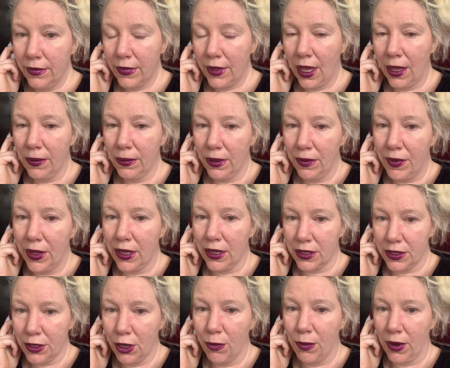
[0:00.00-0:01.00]
and living a
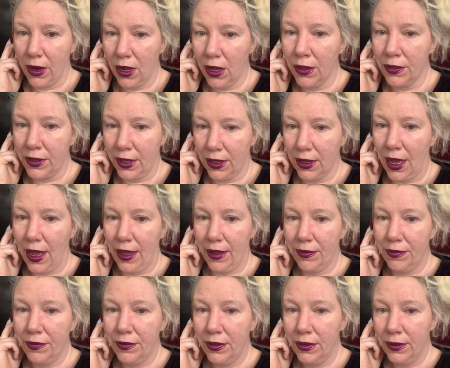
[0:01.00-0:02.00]
sober, healthy life.
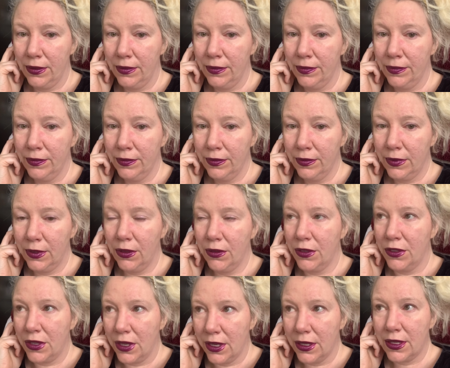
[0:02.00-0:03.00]
You
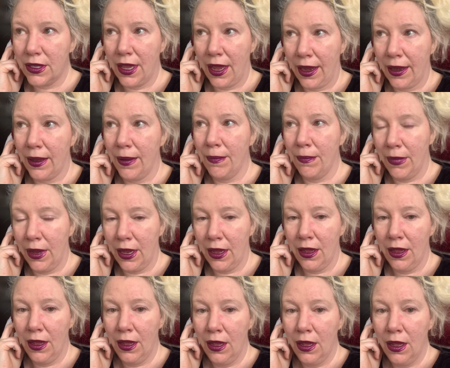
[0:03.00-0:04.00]
just can't admit
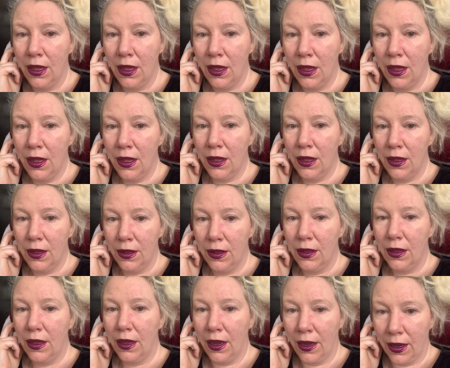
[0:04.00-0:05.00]

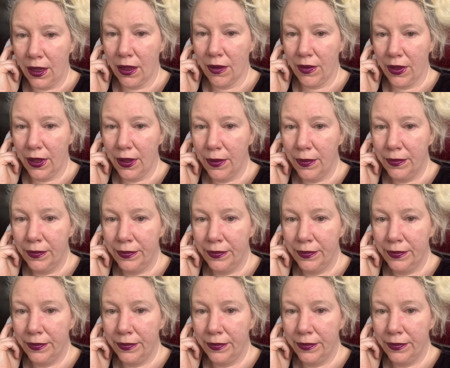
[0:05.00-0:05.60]
any of it.